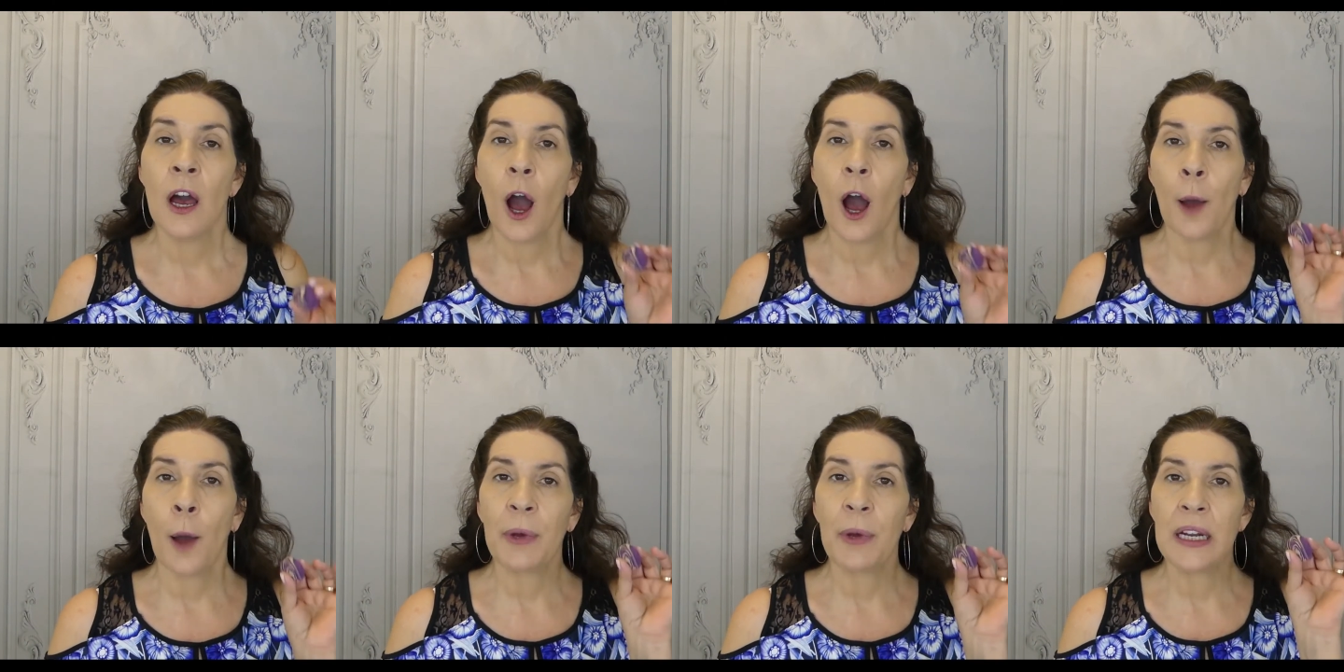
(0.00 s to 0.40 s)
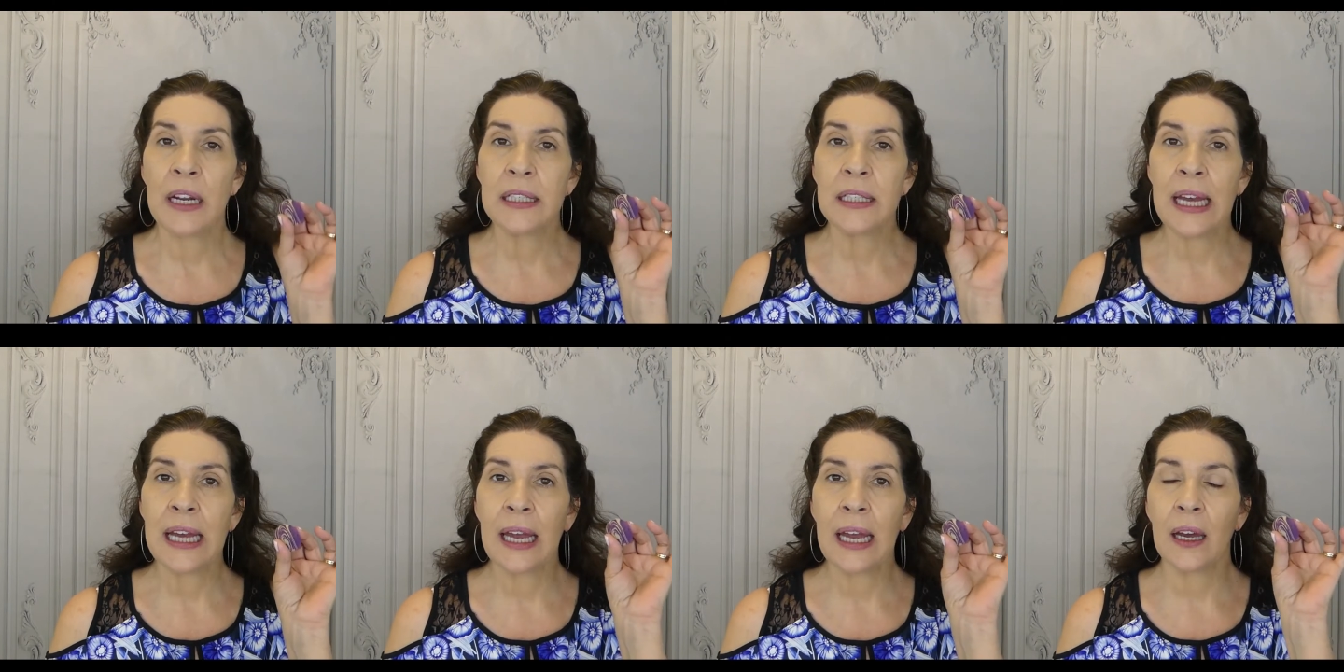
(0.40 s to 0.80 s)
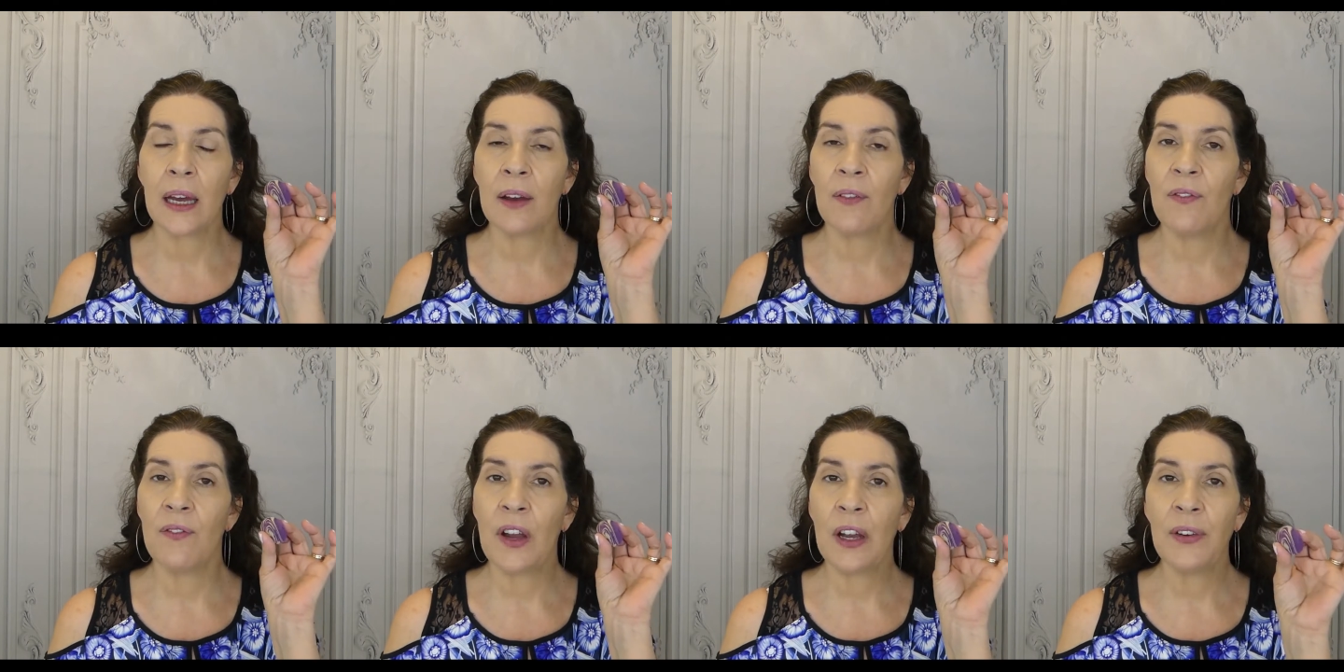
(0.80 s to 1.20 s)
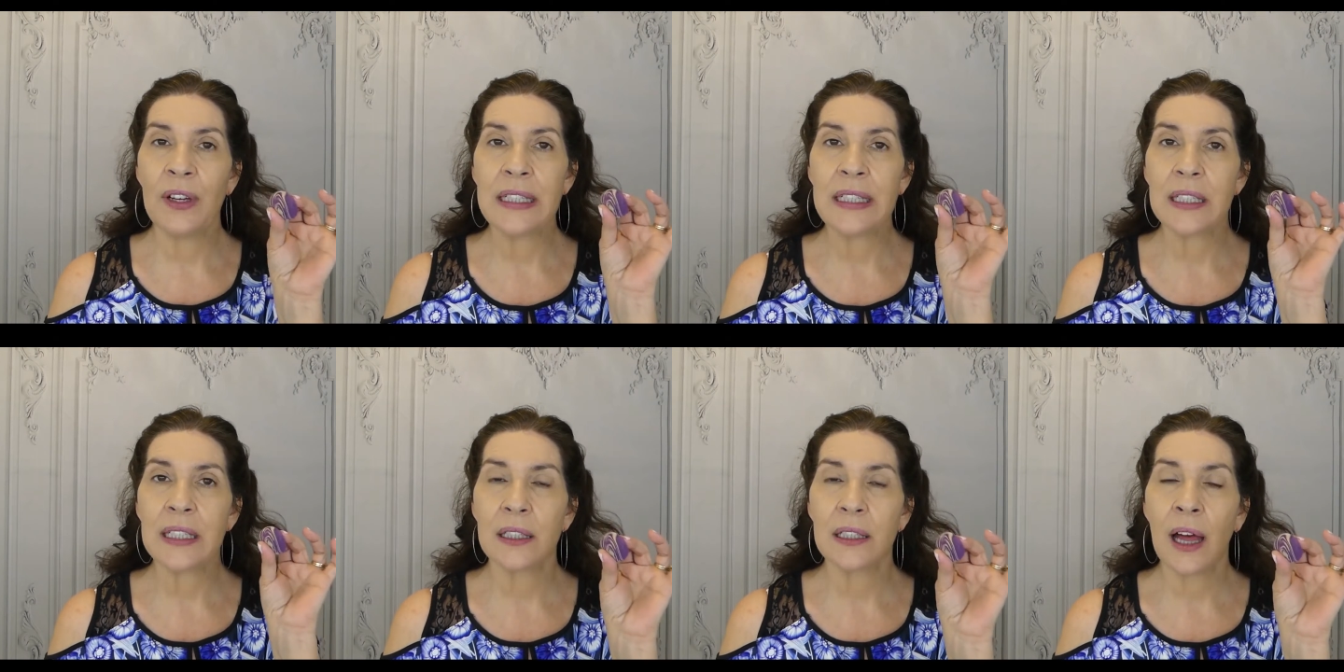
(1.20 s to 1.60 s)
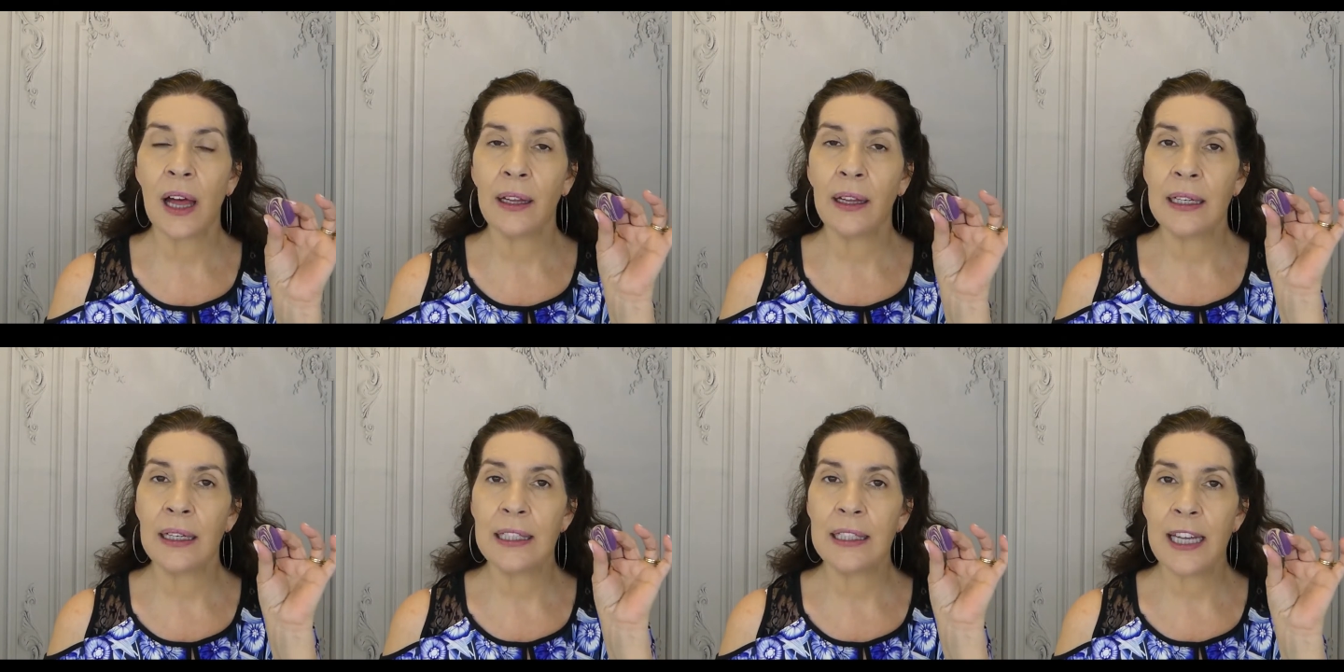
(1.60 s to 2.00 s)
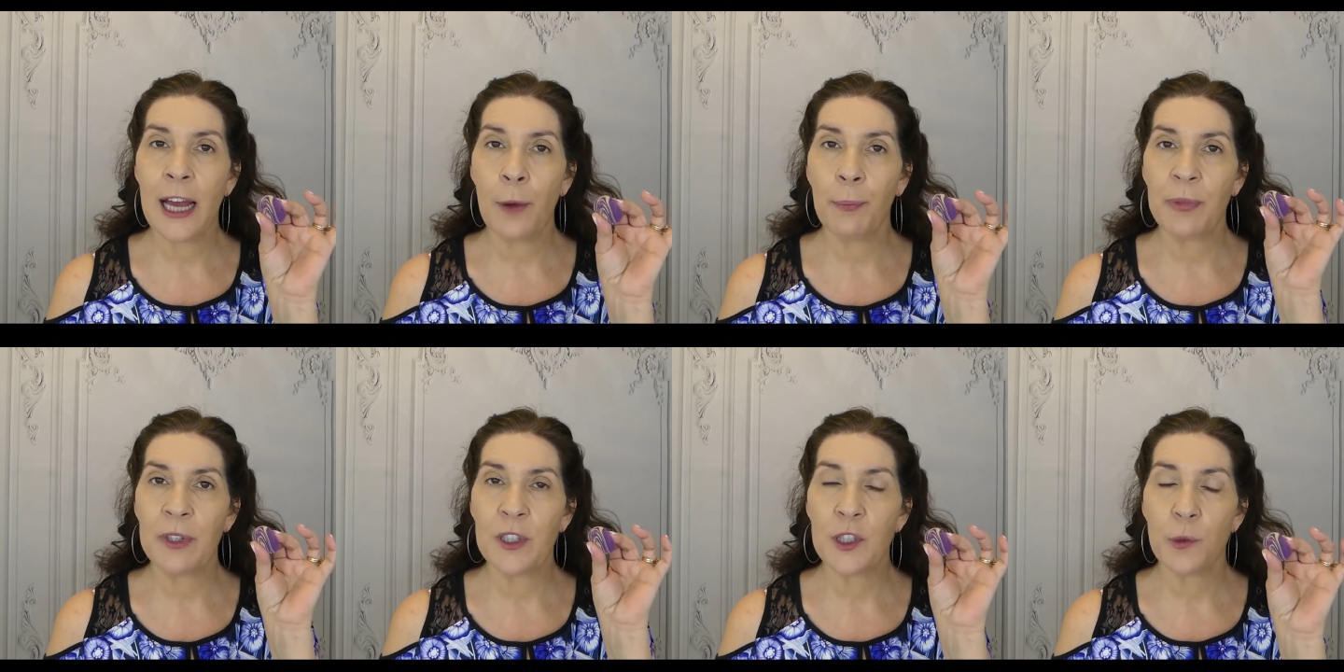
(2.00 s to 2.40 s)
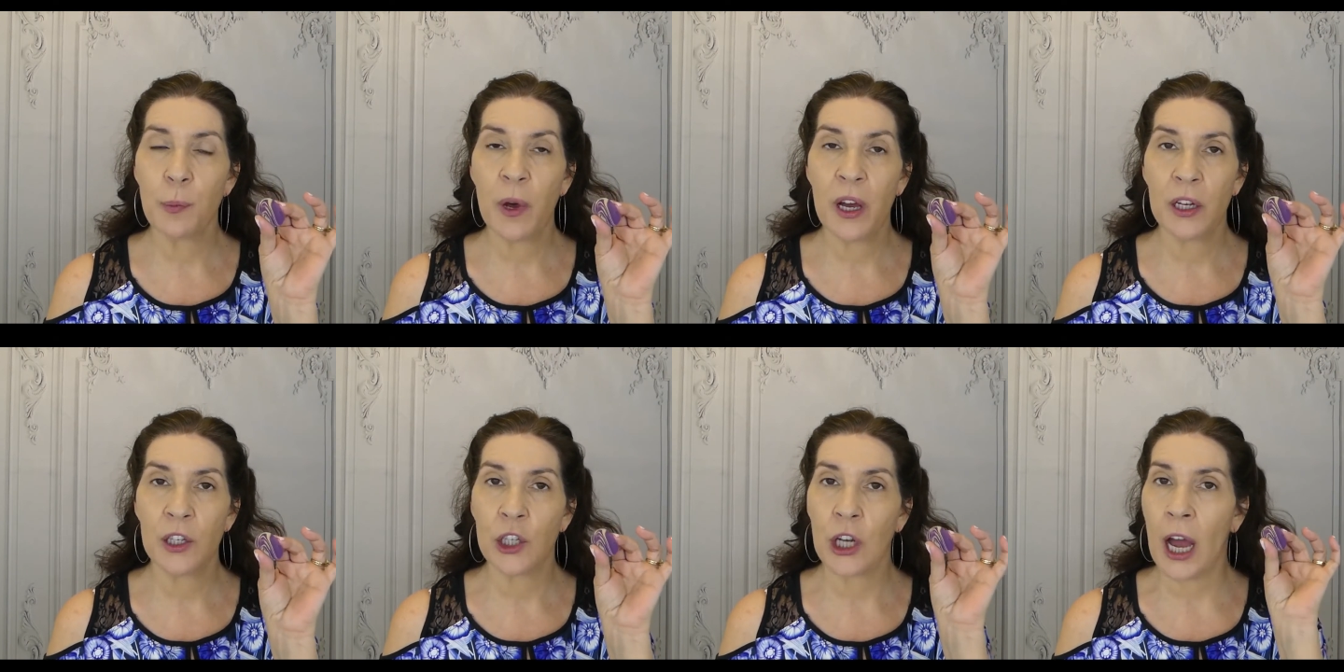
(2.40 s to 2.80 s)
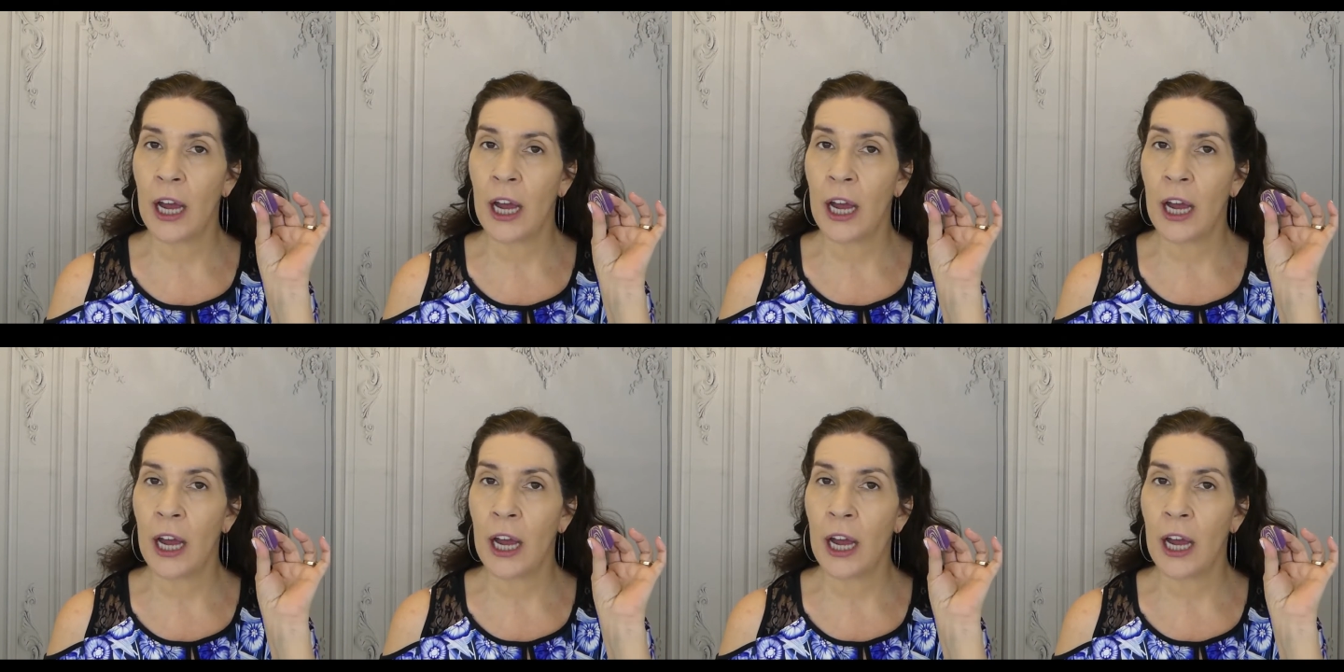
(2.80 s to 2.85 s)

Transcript: I'm going to take a very slightly dampened sponge.